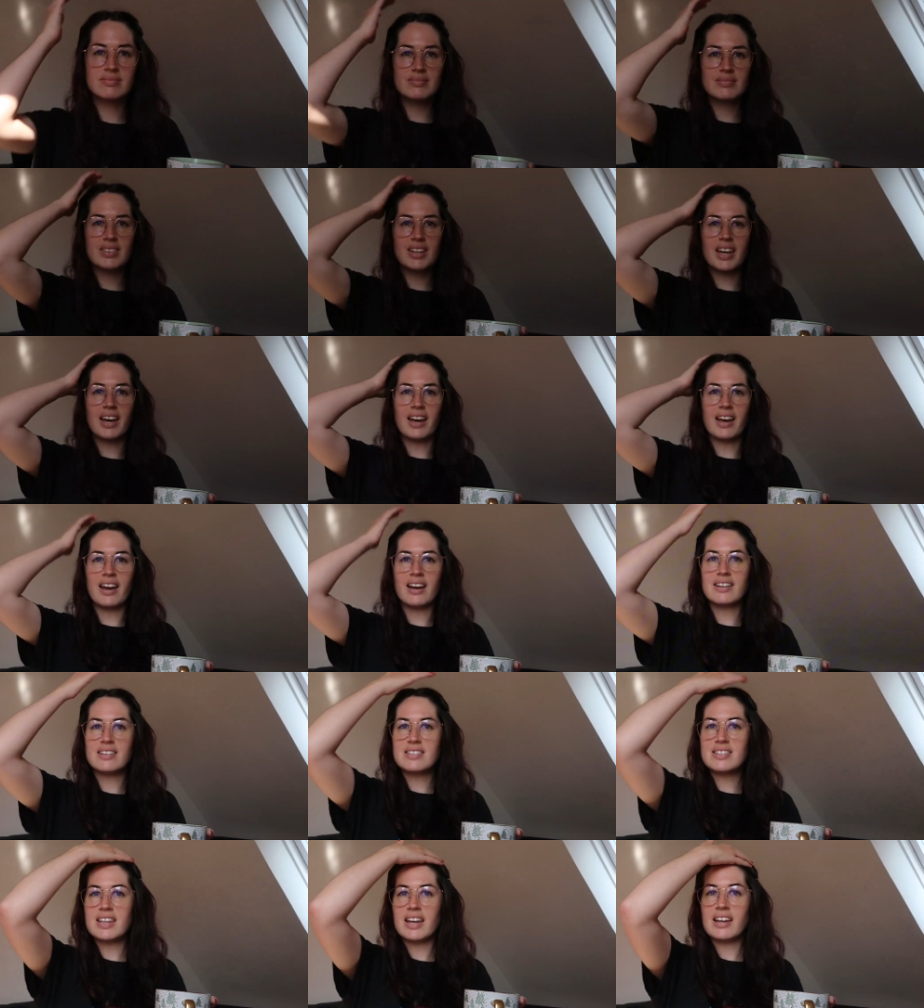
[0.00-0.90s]
Okay,
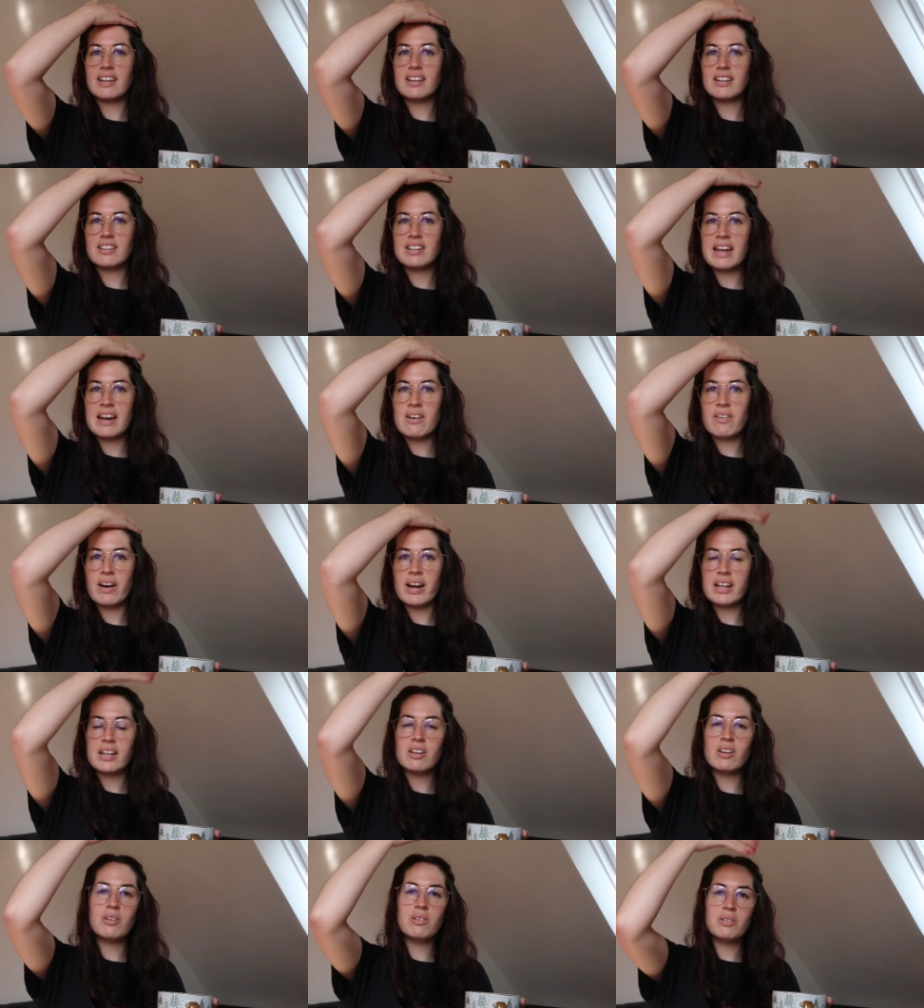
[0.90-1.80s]
how's that? Now I
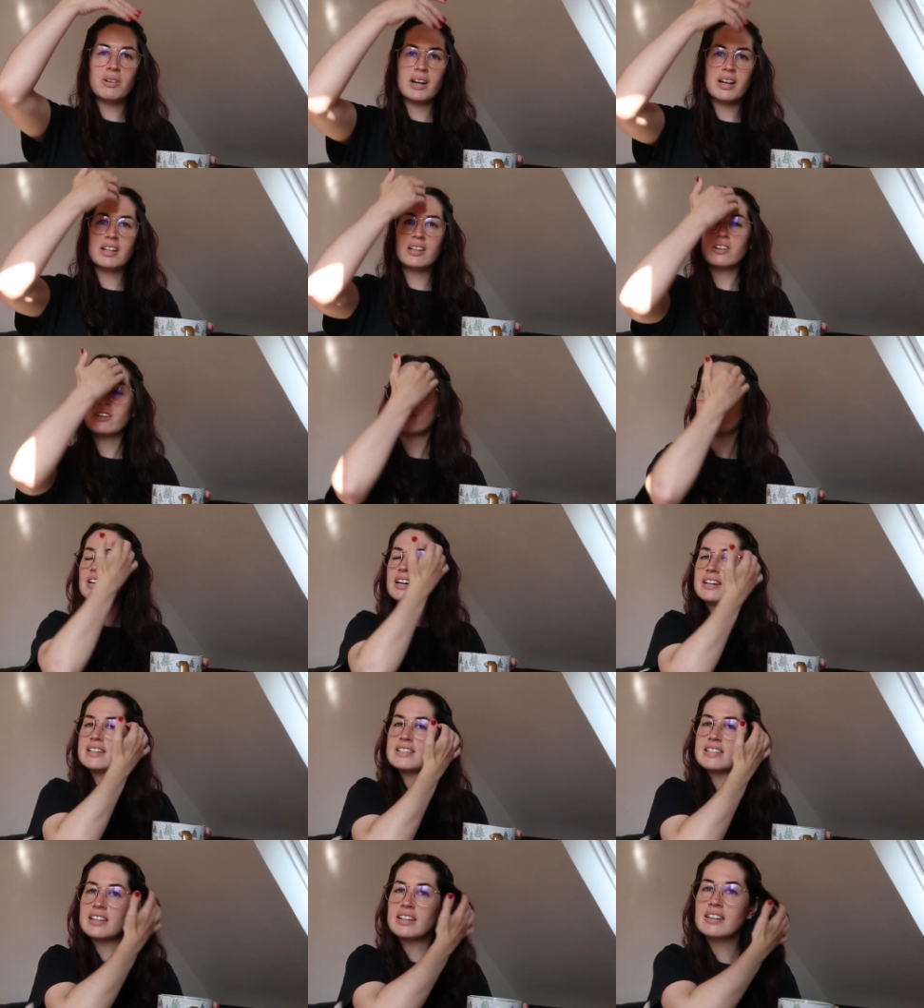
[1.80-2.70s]
know I look
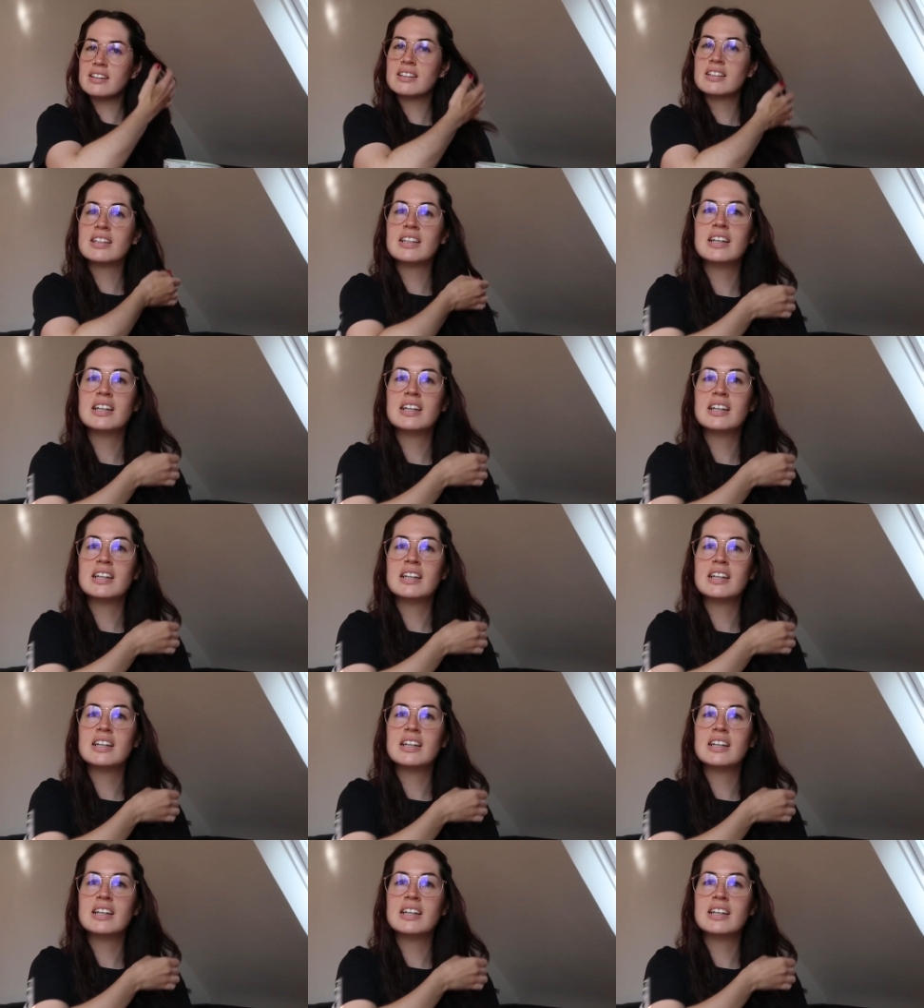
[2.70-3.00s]
crazy.